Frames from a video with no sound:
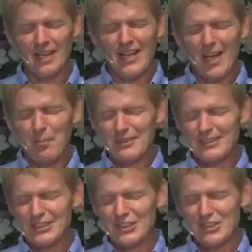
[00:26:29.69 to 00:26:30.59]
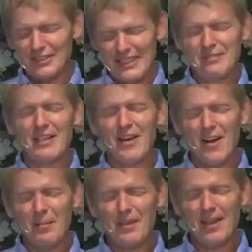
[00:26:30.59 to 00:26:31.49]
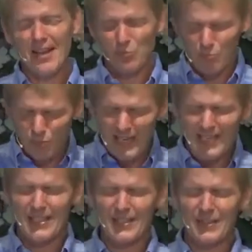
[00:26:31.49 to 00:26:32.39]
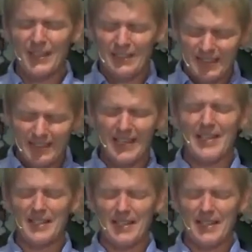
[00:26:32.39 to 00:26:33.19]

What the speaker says: Help us to just leave it all behind right here today, God,